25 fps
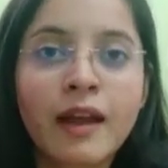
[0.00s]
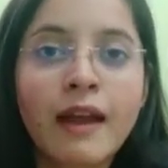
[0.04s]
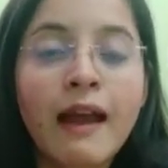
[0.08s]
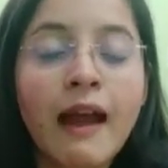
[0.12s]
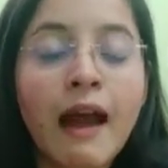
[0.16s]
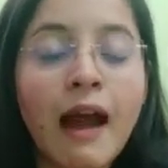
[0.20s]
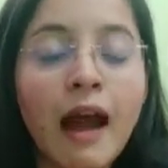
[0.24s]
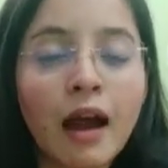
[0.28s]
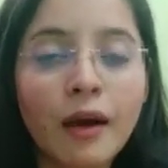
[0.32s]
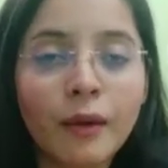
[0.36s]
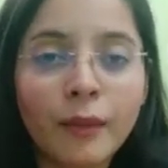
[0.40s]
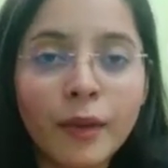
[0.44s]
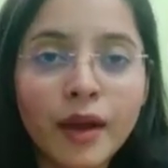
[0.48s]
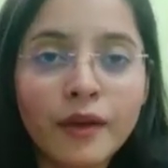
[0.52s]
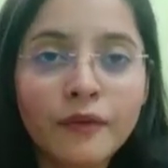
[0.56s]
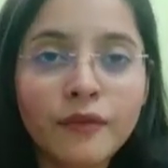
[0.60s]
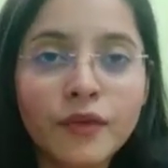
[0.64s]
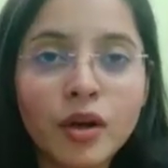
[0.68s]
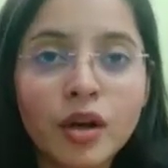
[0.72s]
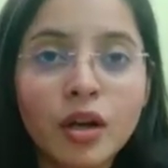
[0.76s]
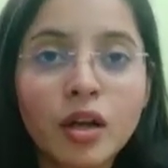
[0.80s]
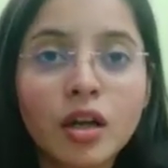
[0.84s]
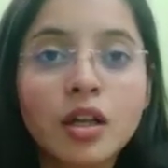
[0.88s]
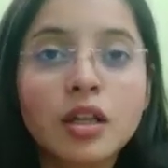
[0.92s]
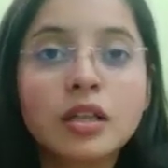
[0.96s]

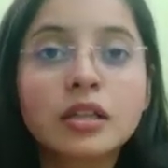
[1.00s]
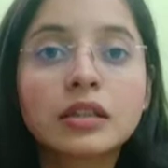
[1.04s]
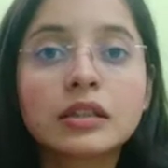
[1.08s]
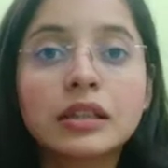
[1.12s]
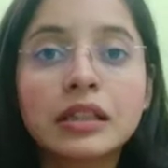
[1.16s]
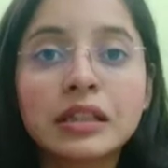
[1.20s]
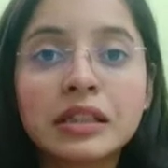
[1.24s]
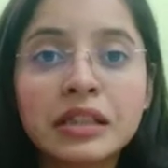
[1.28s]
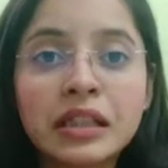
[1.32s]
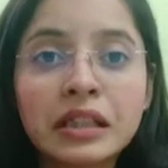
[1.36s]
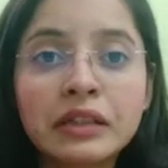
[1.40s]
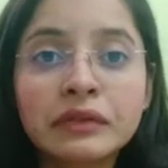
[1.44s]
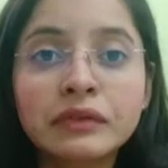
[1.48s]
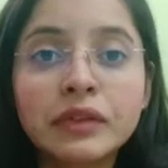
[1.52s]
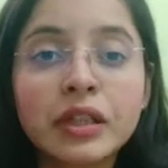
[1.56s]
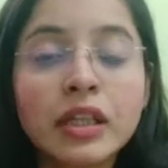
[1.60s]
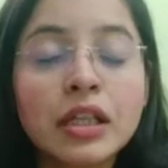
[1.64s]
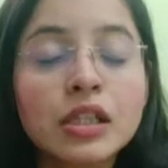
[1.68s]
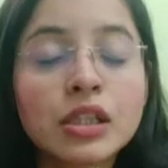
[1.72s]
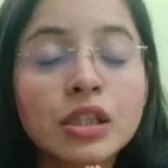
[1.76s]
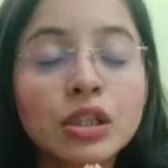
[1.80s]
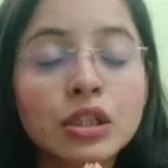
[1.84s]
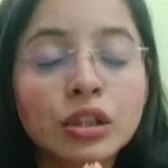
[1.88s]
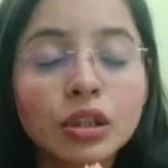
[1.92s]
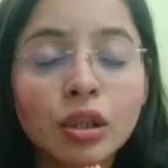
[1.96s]
However, the gift
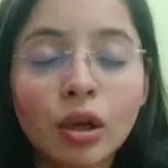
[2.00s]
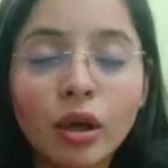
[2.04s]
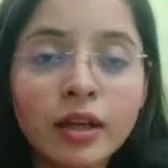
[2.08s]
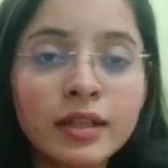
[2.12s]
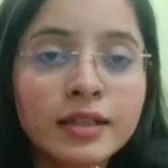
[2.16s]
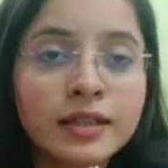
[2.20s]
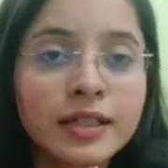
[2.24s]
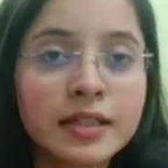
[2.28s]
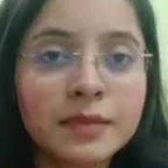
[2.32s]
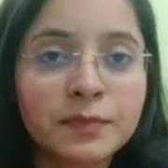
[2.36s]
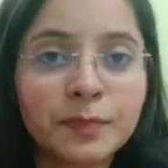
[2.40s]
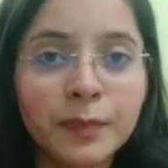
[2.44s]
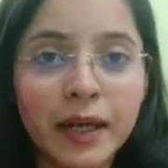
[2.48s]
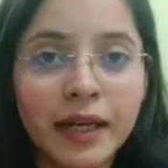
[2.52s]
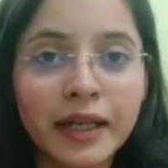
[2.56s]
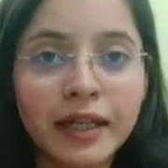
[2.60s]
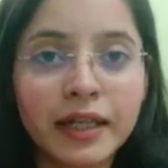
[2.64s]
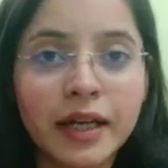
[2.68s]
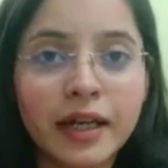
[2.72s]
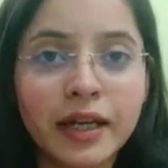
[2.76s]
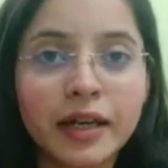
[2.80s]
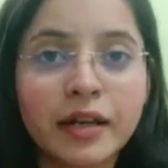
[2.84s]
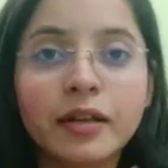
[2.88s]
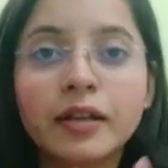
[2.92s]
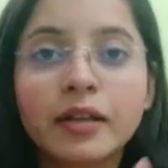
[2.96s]
is not
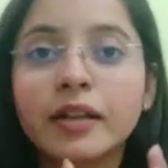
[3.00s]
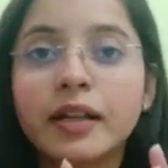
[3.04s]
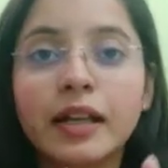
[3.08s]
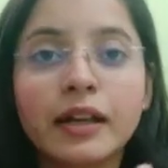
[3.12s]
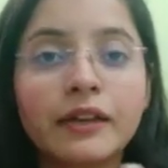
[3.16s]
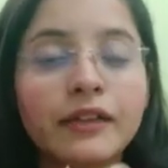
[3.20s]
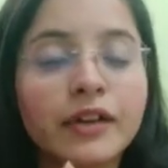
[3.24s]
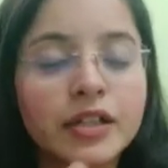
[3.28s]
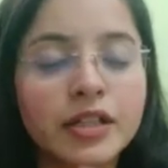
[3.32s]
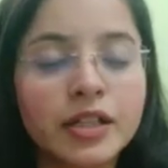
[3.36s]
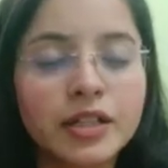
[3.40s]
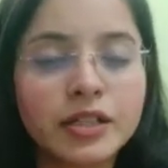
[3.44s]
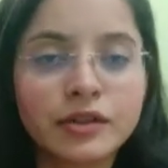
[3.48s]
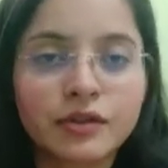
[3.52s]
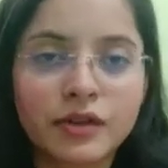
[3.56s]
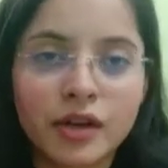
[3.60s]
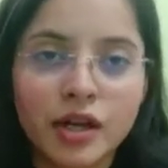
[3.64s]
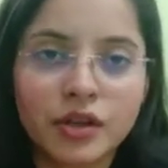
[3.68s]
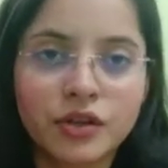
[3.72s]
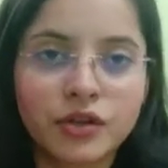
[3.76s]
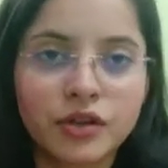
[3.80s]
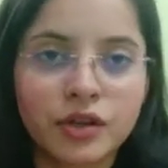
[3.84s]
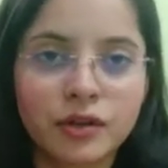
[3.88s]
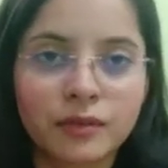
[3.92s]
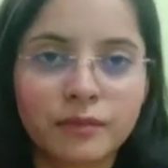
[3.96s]
suspended till
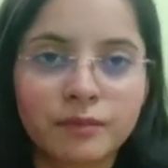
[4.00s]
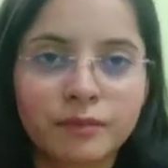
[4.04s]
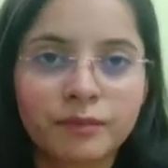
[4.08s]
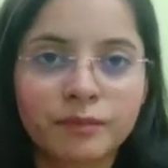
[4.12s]
registration.